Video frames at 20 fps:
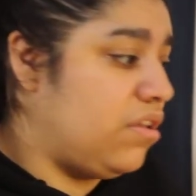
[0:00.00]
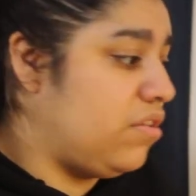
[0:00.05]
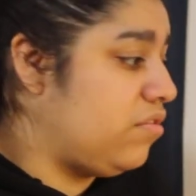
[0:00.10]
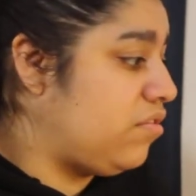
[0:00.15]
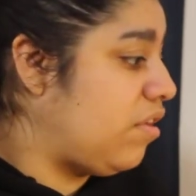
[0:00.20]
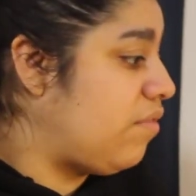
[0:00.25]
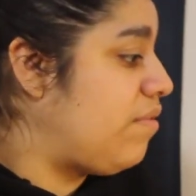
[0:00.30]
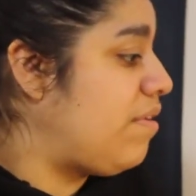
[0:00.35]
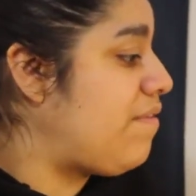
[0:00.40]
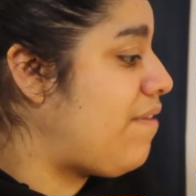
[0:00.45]

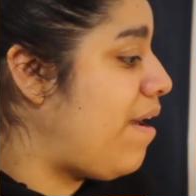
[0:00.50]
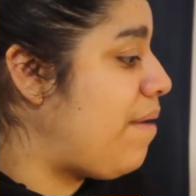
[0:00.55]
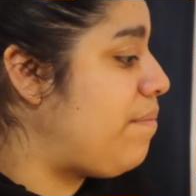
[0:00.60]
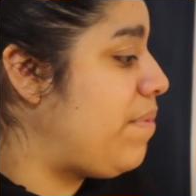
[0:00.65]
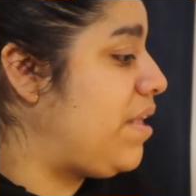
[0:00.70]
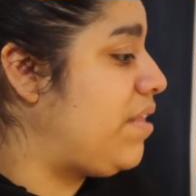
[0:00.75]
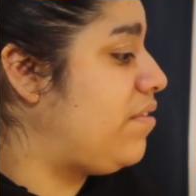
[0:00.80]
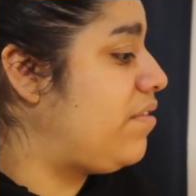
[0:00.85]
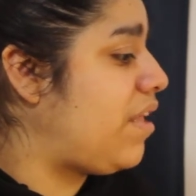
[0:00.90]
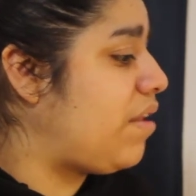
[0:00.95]
So with that
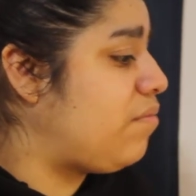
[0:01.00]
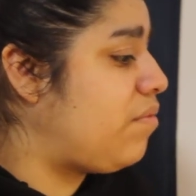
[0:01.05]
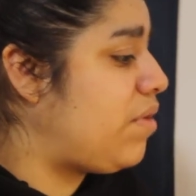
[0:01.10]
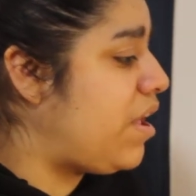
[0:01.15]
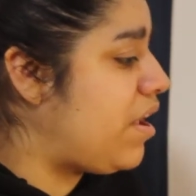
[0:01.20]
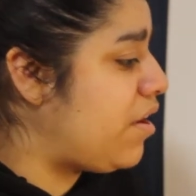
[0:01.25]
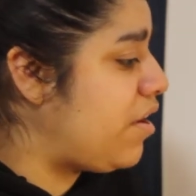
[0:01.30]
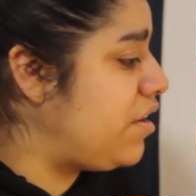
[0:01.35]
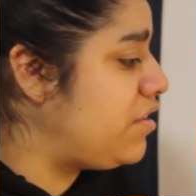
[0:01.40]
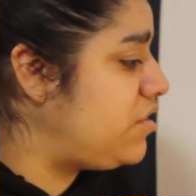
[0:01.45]
being said,
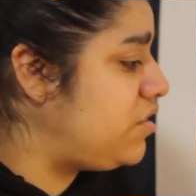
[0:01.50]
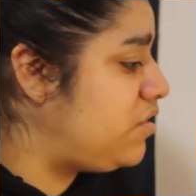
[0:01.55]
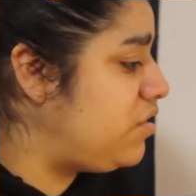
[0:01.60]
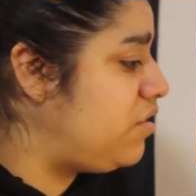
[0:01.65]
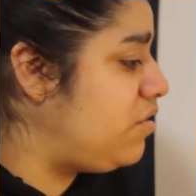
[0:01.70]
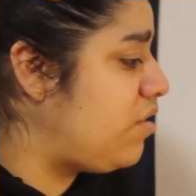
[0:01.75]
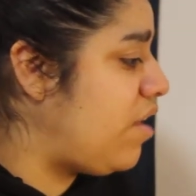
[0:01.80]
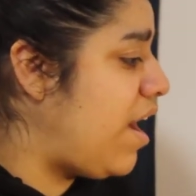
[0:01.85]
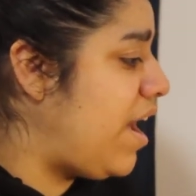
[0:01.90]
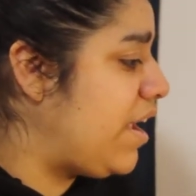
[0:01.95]
we're going to
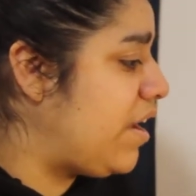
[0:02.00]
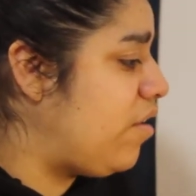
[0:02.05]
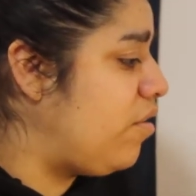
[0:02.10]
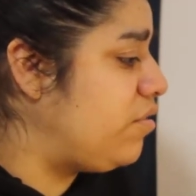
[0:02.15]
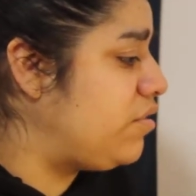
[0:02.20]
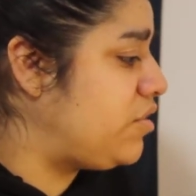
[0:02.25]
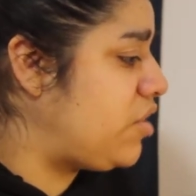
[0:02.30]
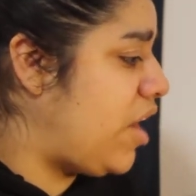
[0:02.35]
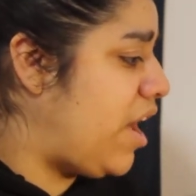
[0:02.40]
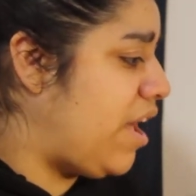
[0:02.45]
do
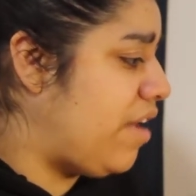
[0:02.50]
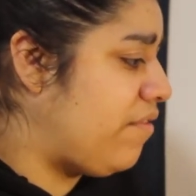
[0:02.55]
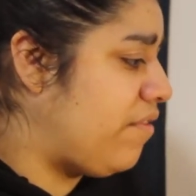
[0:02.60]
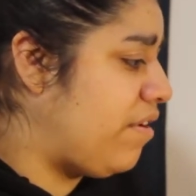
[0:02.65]
iKON Dive